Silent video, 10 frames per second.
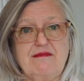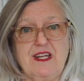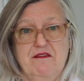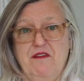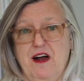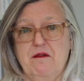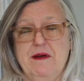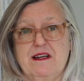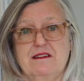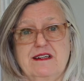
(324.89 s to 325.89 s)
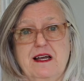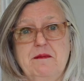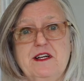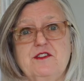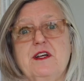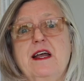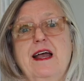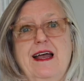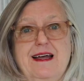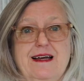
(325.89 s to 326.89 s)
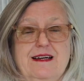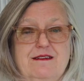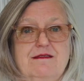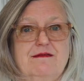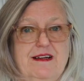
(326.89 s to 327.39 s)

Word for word: environmental damage and